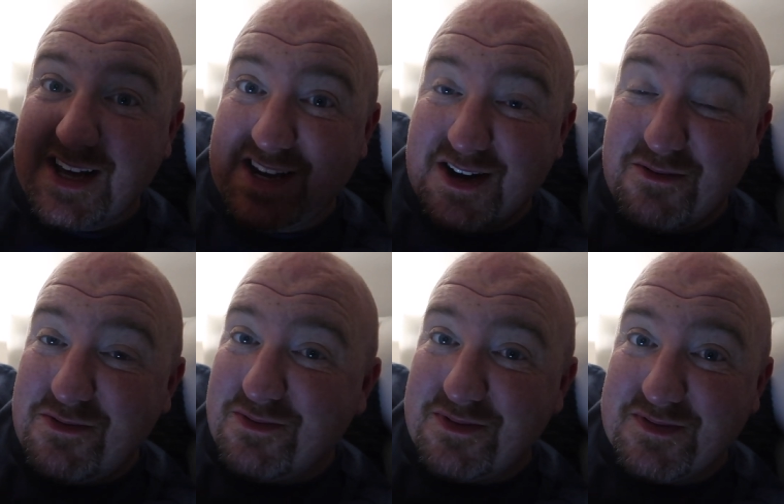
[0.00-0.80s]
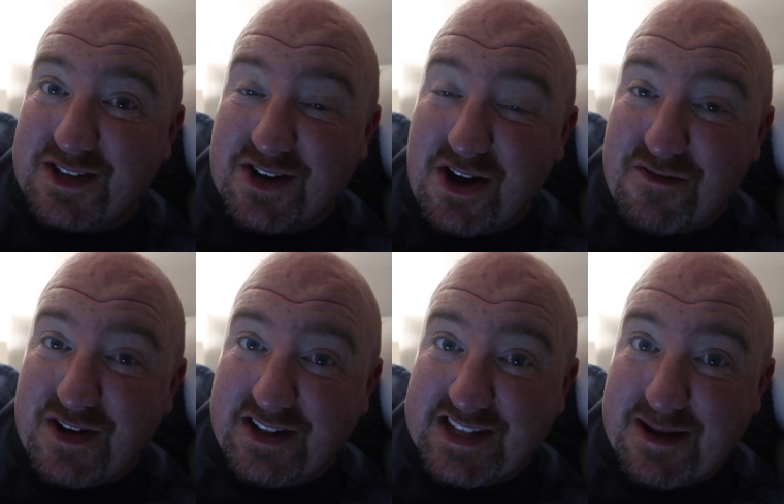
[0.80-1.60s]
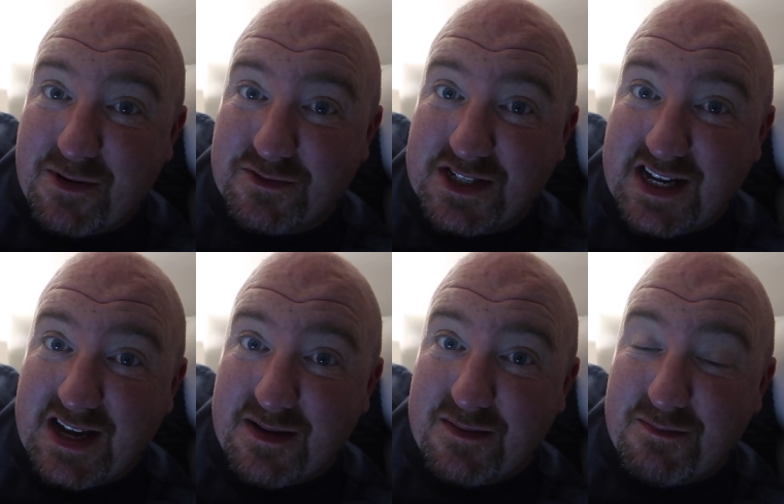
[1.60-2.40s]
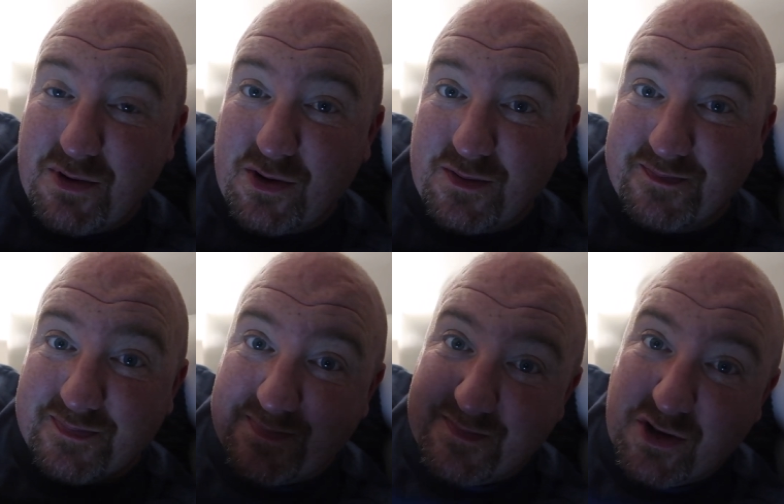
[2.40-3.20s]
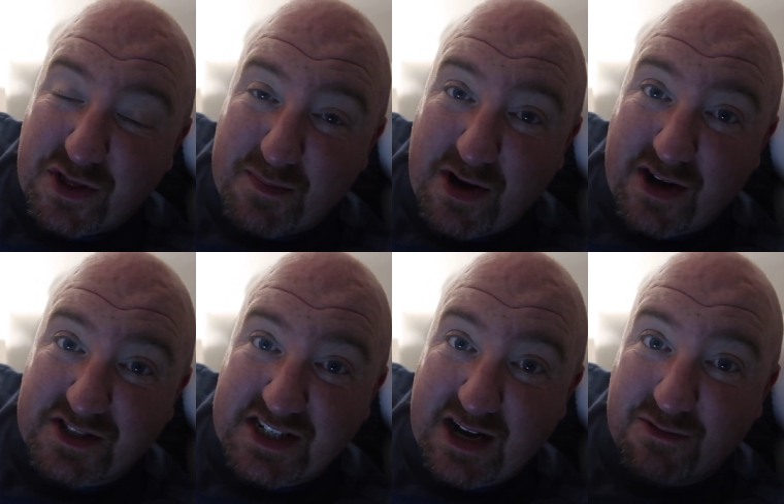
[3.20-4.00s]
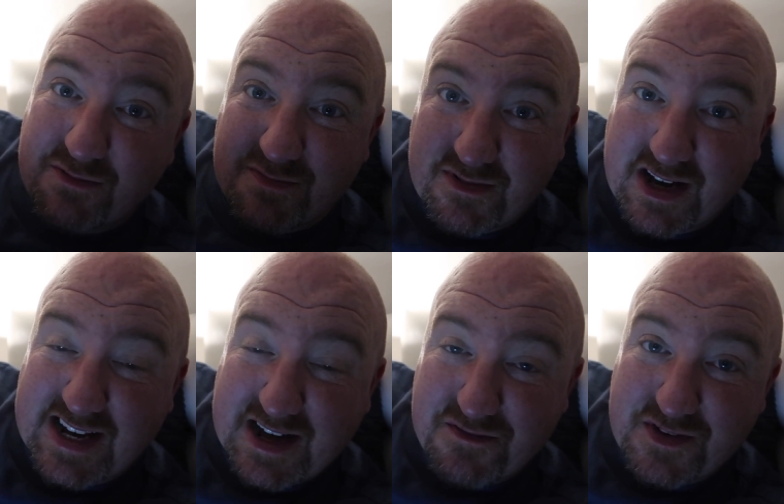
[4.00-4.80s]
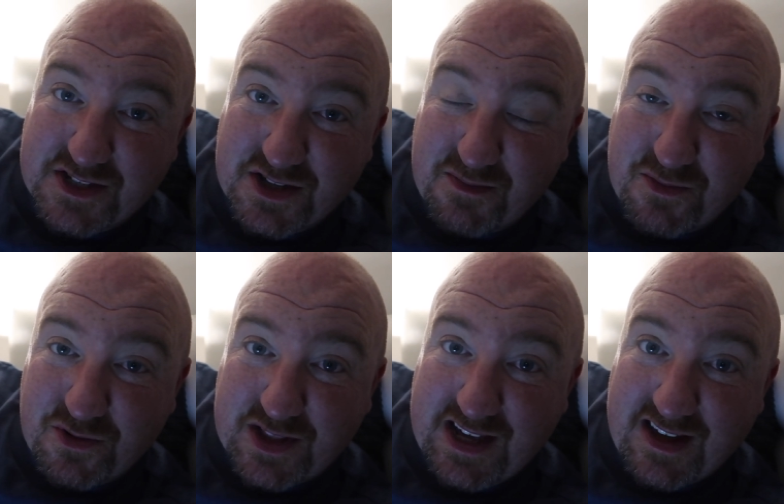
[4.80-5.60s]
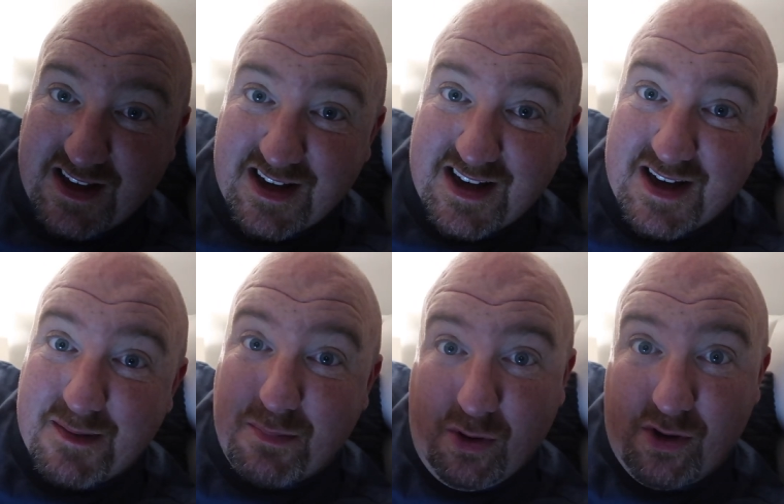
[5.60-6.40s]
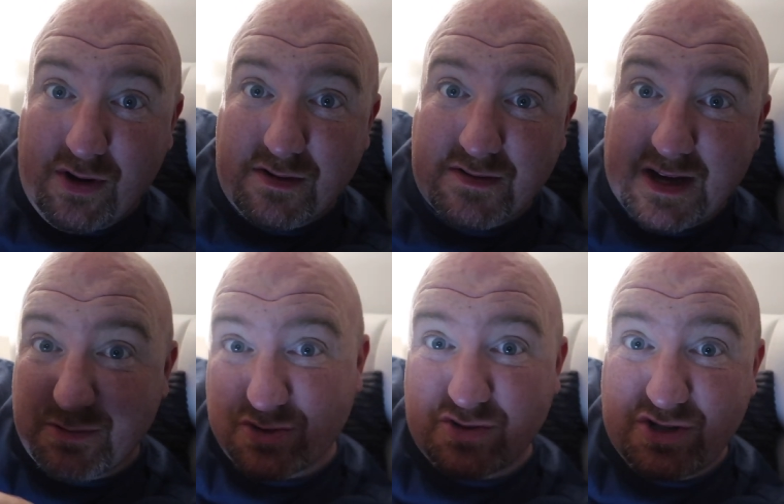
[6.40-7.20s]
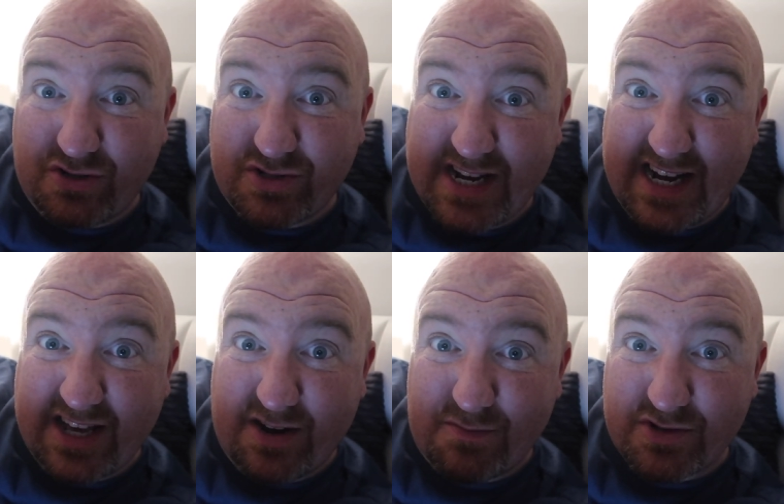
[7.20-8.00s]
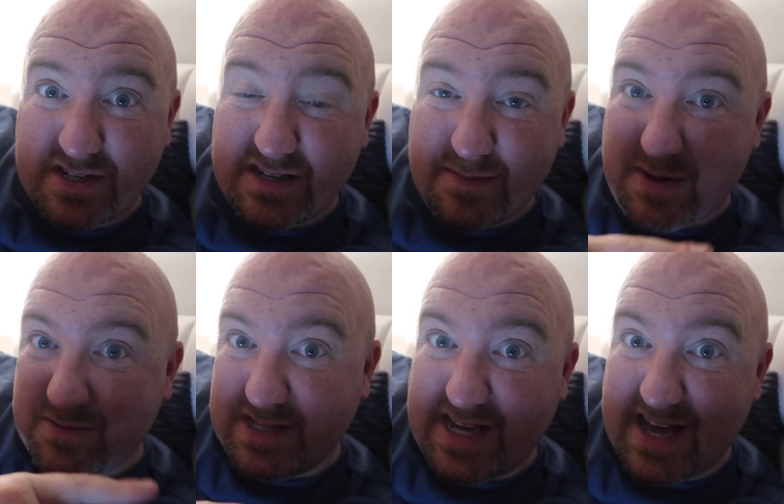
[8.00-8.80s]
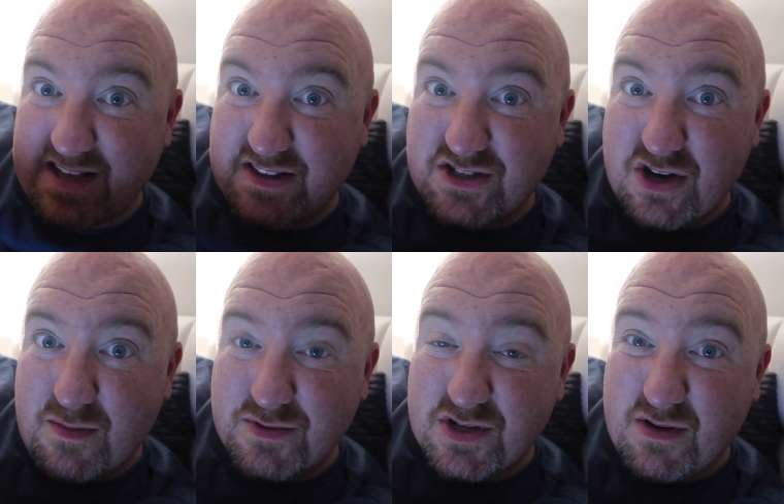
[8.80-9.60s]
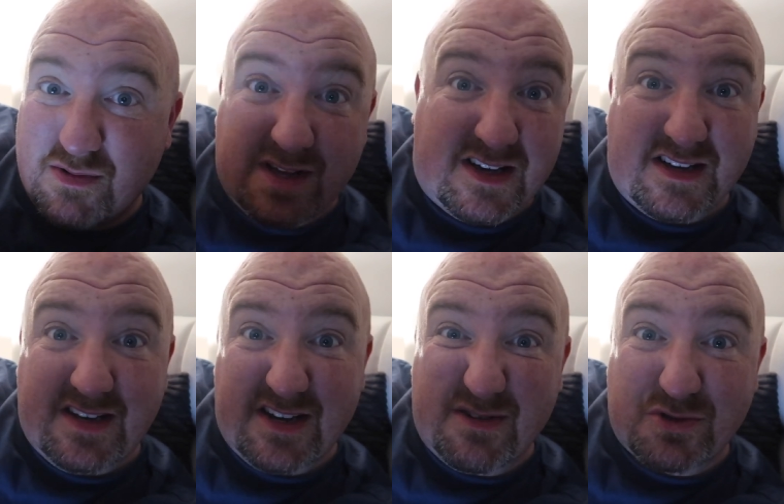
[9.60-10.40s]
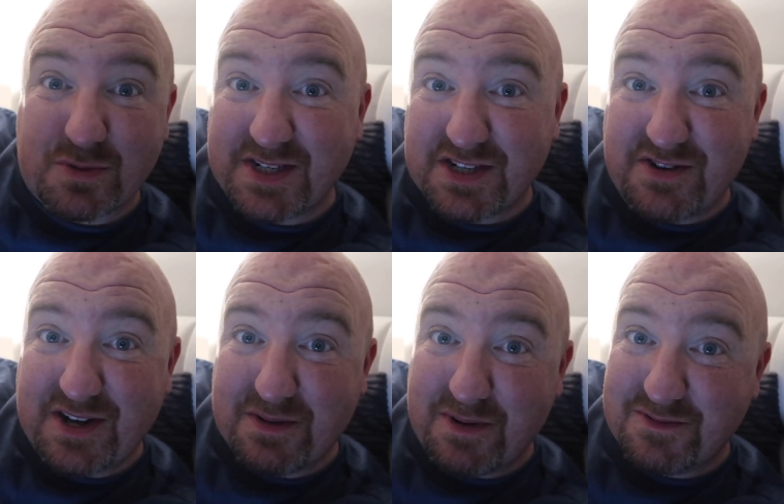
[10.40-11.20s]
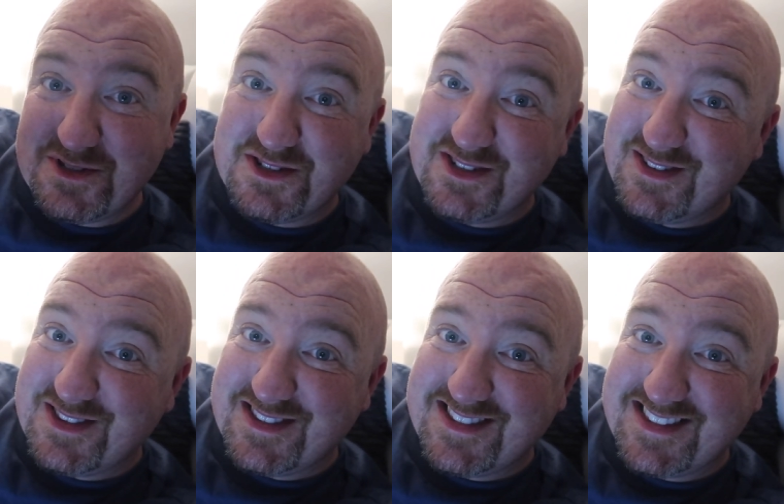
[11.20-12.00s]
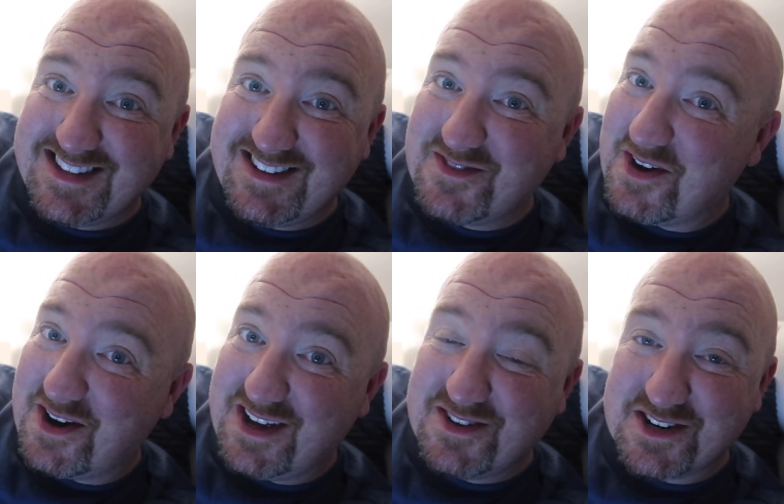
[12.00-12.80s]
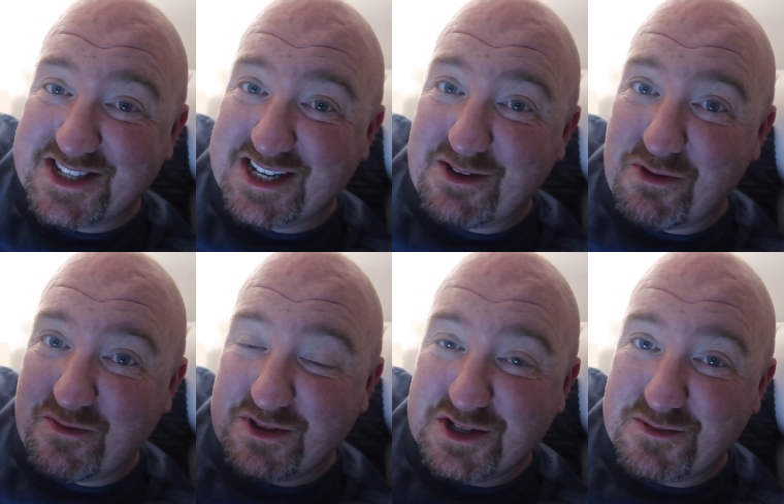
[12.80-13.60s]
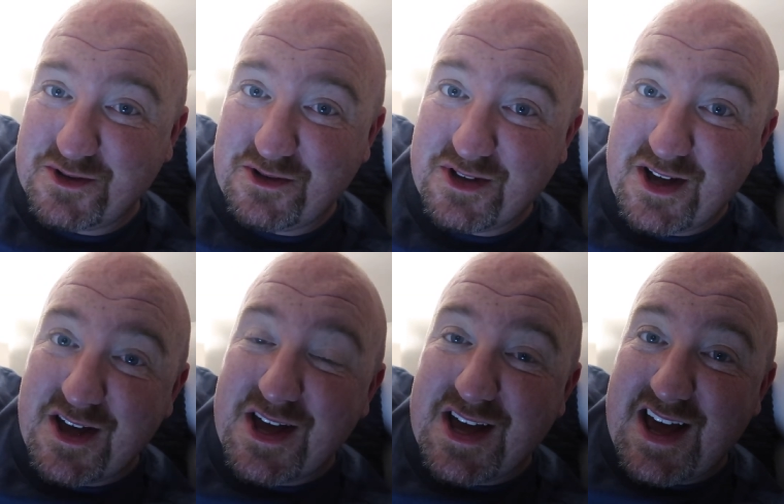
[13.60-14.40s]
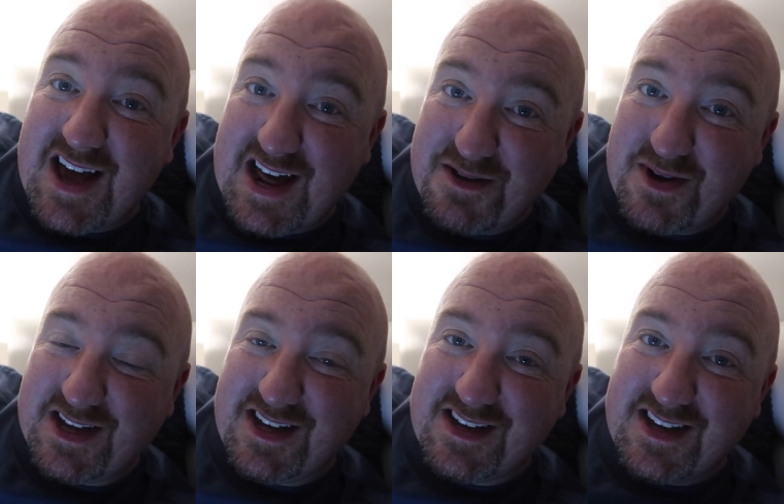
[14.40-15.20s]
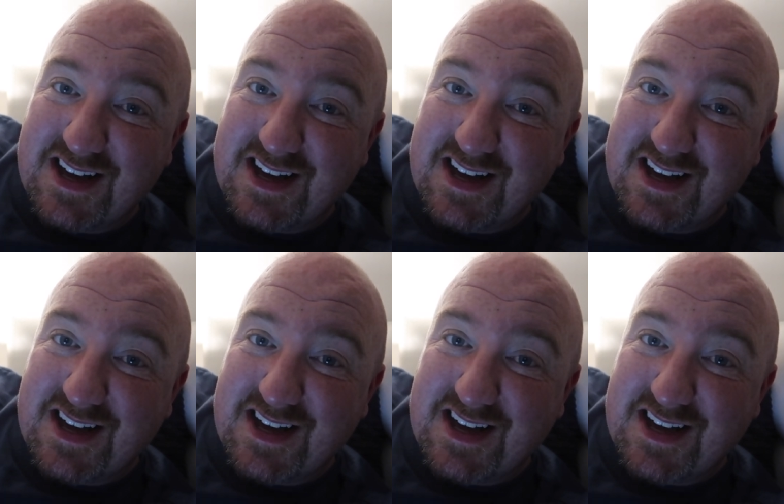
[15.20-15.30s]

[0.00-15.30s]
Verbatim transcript: You know, the car failed the MOT, but got the parts now. Gonna get fitted on Monday. But that was good news earlier on, wasn't it, about the uh, the job? So you know, swings and roundabouts. You've gotta gotta take the rough with the smooth. Anyway,